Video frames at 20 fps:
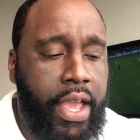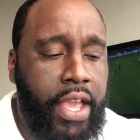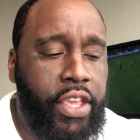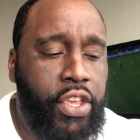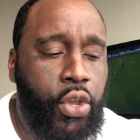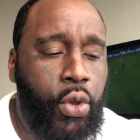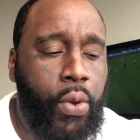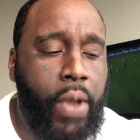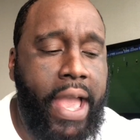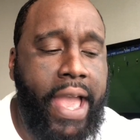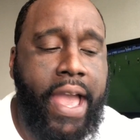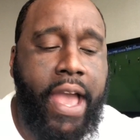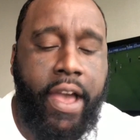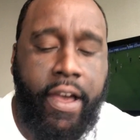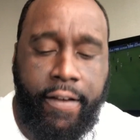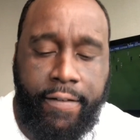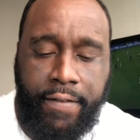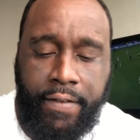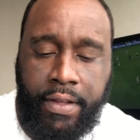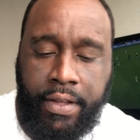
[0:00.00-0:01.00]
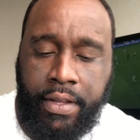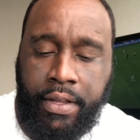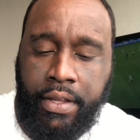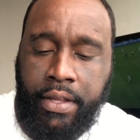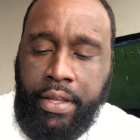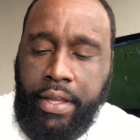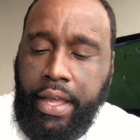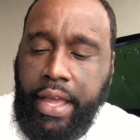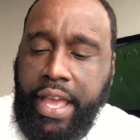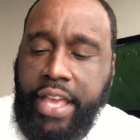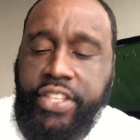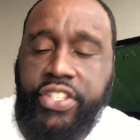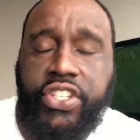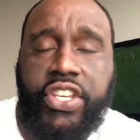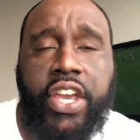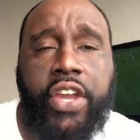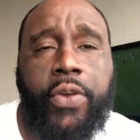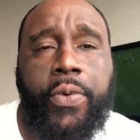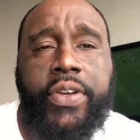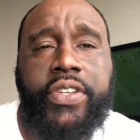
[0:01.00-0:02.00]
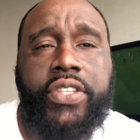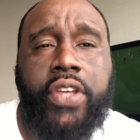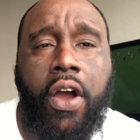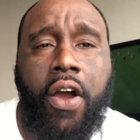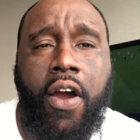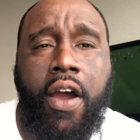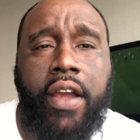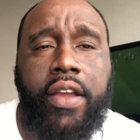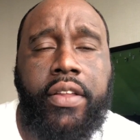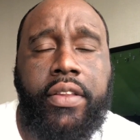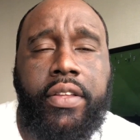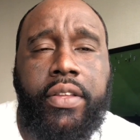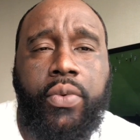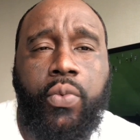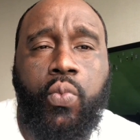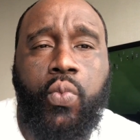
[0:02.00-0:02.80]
and you have a generous heart